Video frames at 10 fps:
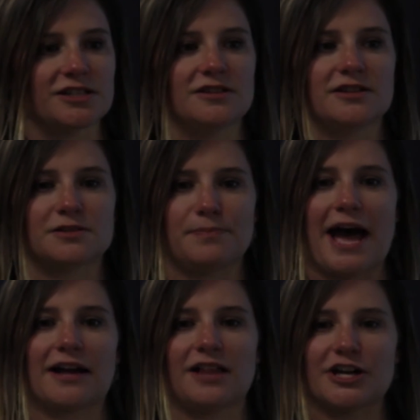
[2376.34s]
see this
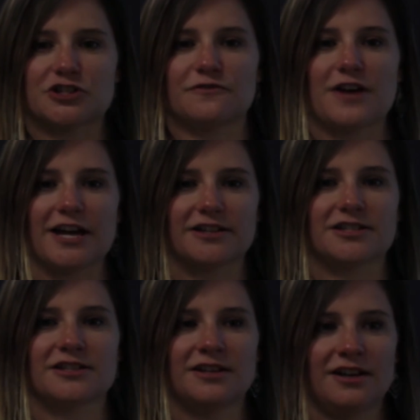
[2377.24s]
backlash effect,